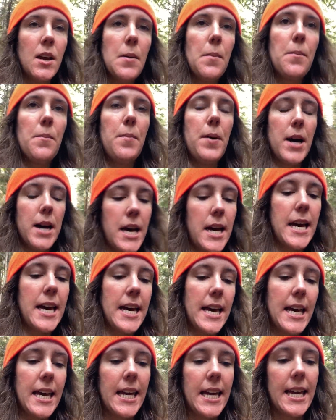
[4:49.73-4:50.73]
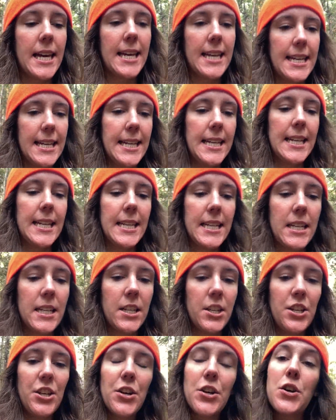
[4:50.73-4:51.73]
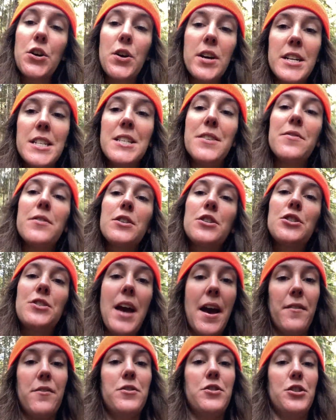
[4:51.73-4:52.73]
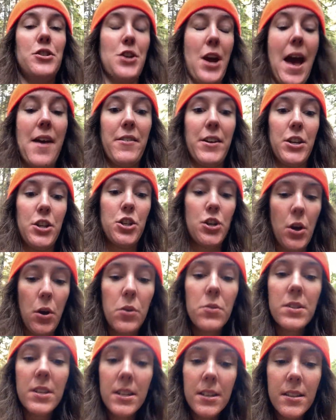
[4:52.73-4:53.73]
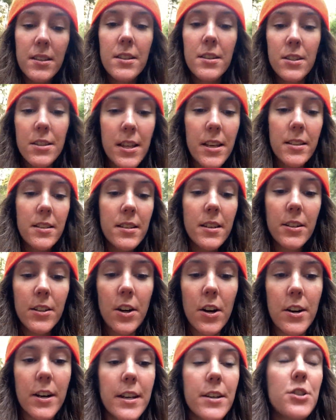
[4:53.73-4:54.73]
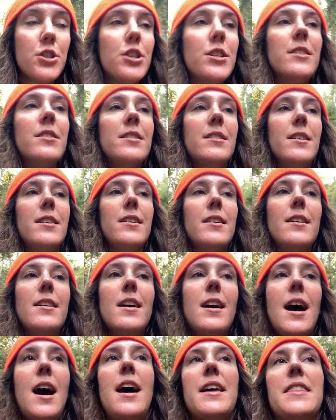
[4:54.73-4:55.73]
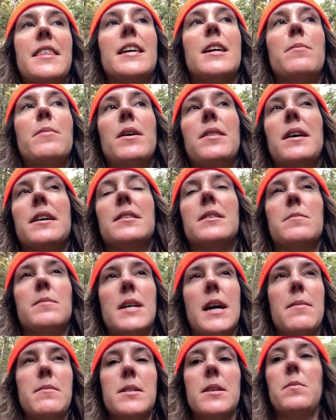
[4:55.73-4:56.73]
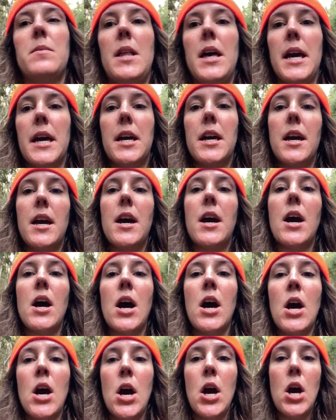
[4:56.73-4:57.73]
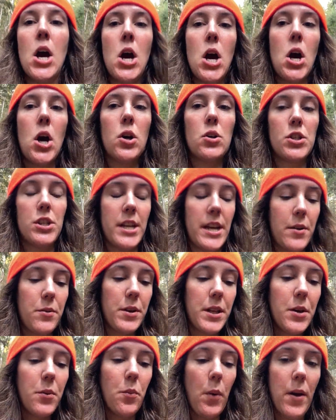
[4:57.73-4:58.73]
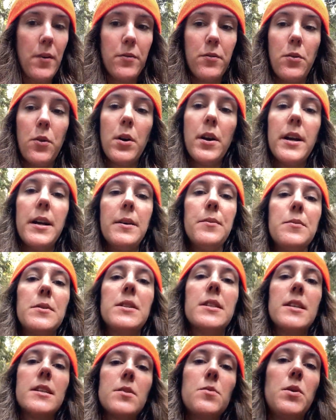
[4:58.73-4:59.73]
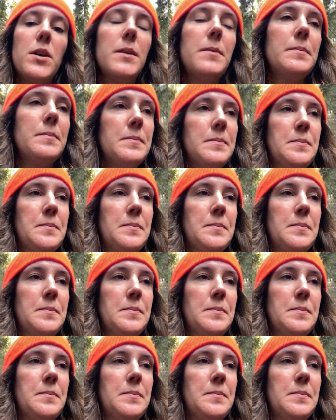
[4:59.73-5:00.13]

But you're crazy for having chosen this incarnation. I think about that sometimes. I'm like, oh shit, I really went for it with this one.